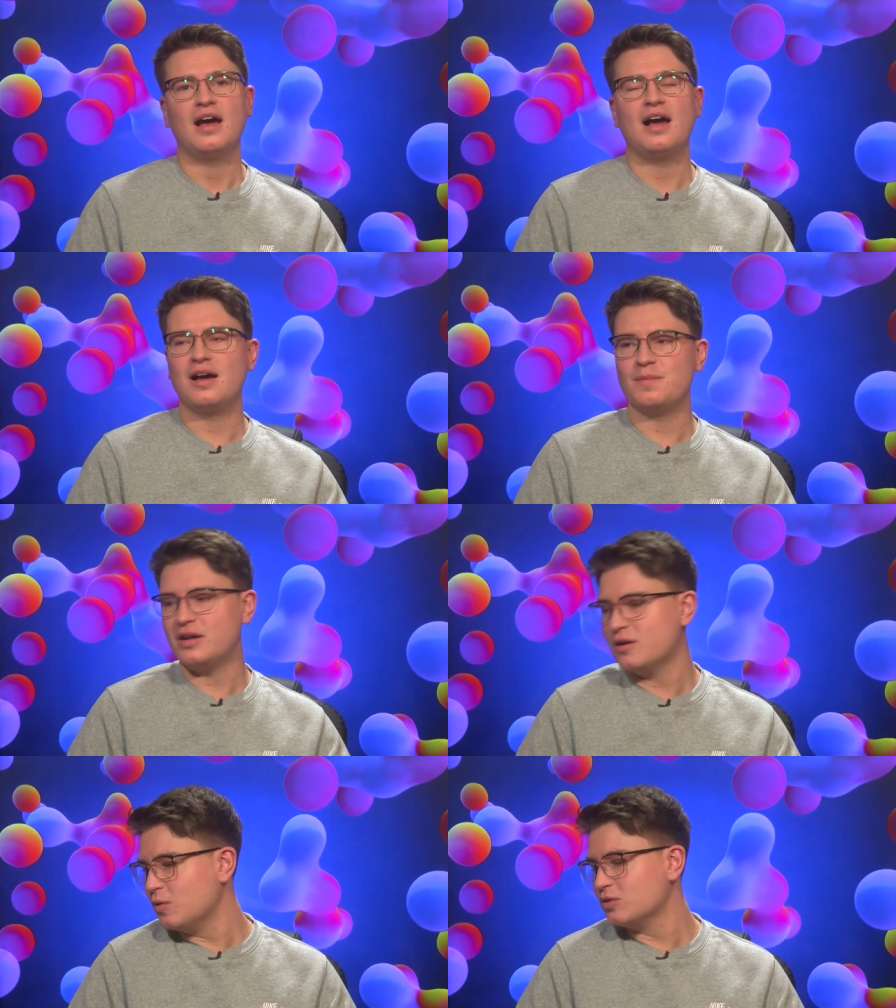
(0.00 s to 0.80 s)
um,
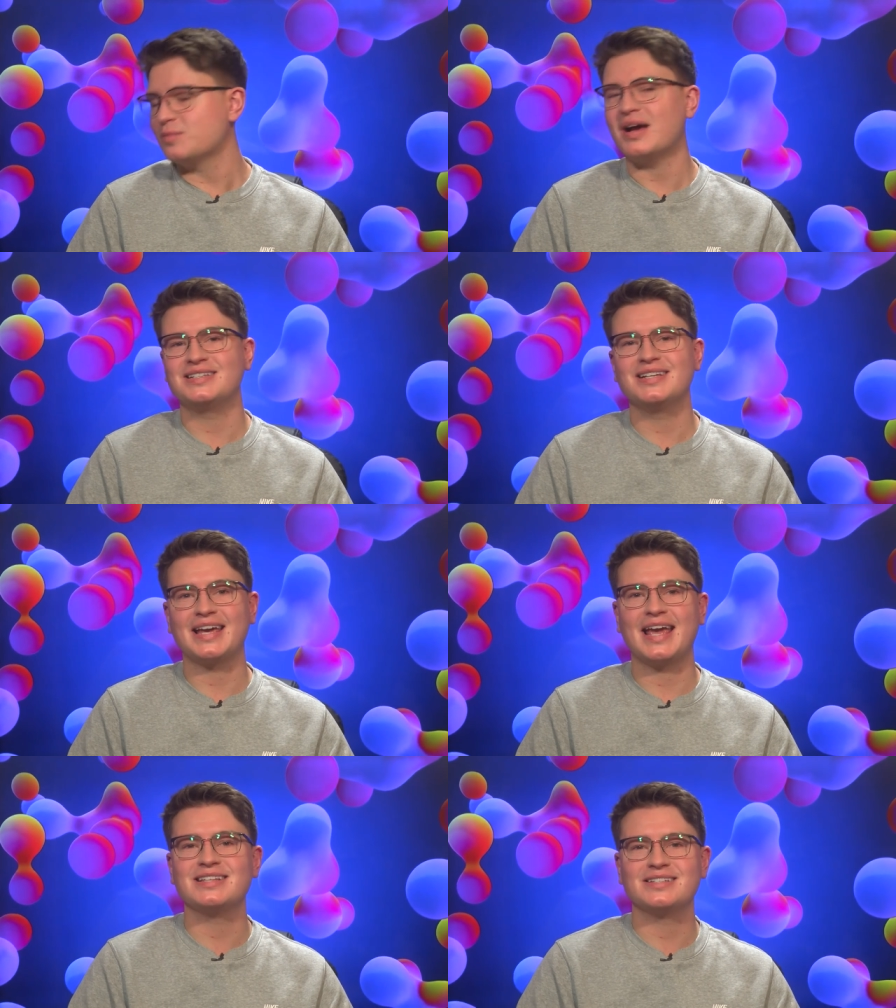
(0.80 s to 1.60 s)
an
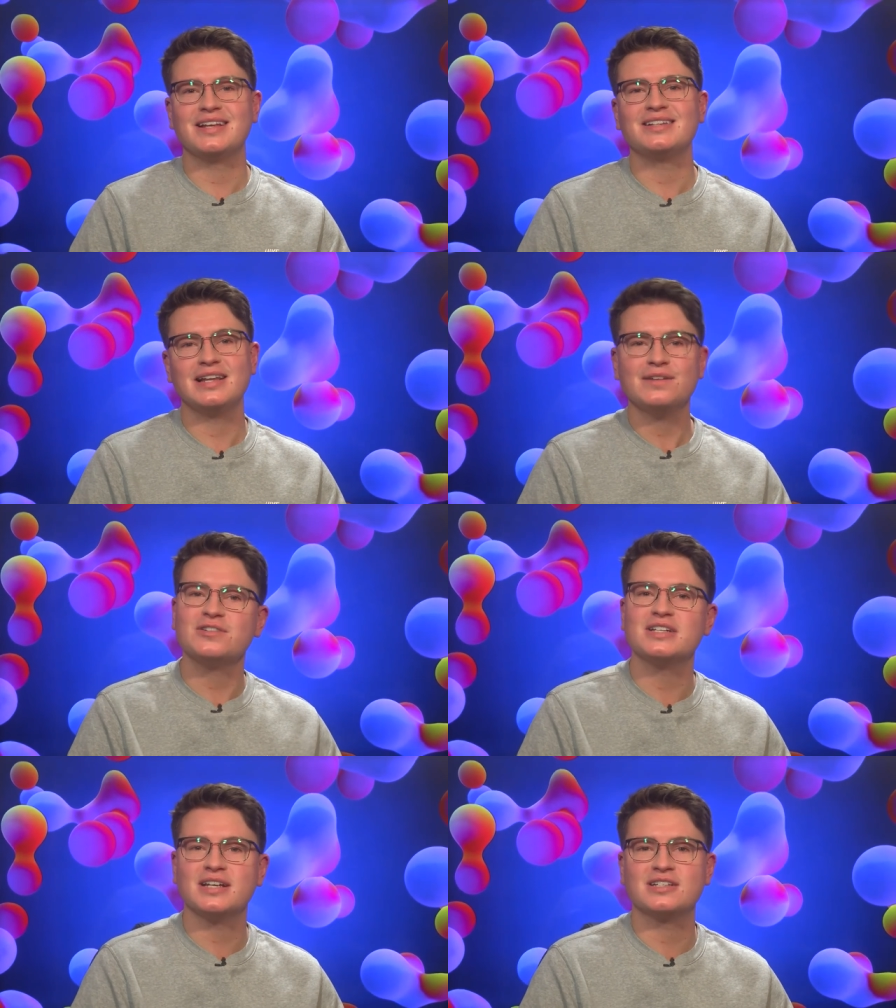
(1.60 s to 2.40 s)
automatic insulin
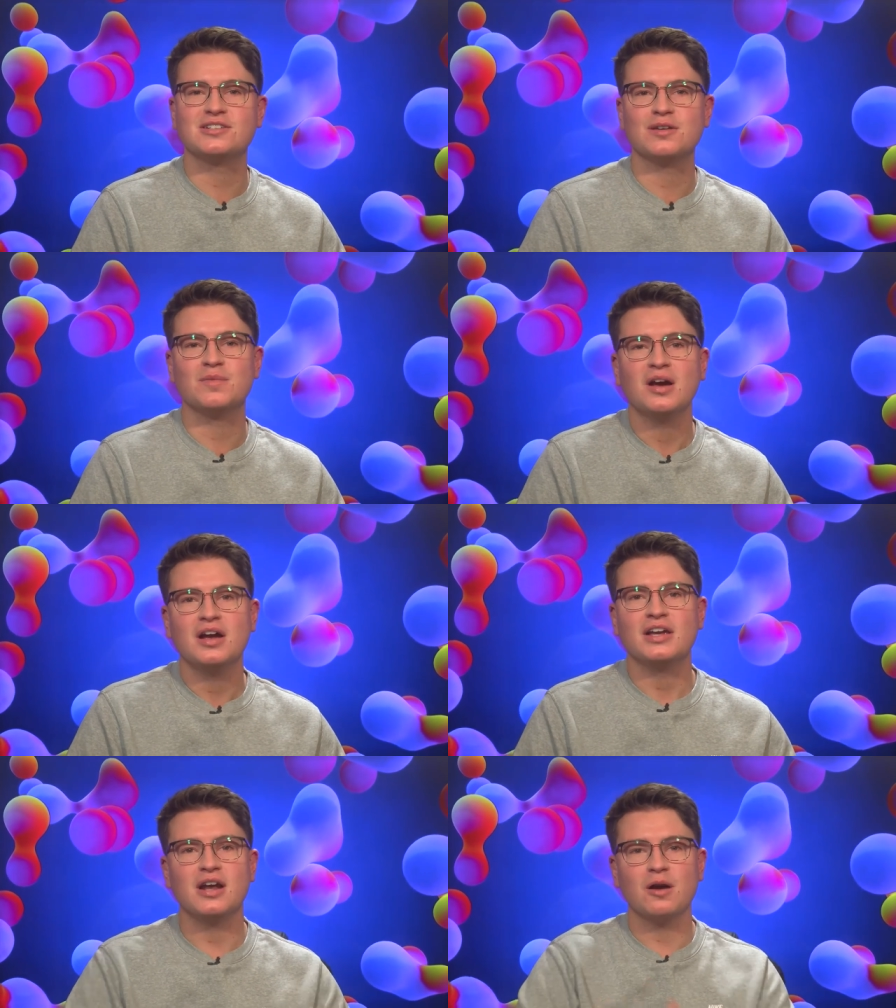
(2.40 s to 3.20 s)
delivery system,
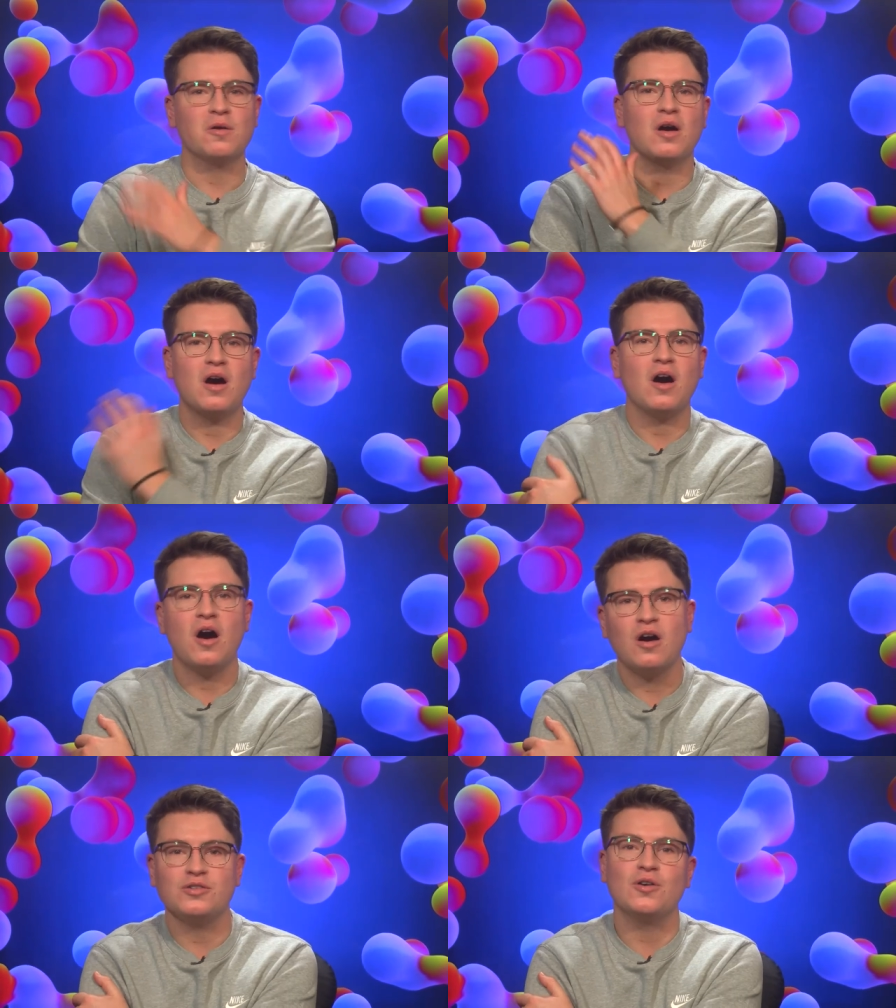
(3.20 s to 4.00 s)
you know,
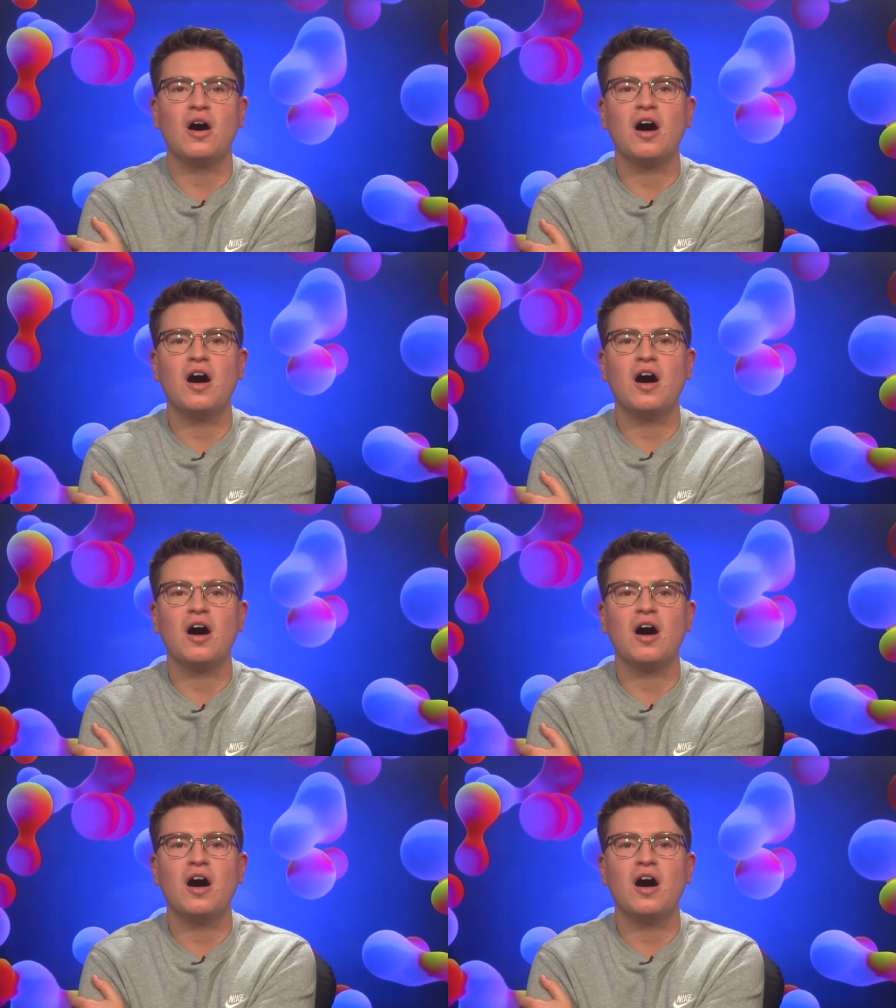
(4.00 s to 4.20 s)
on your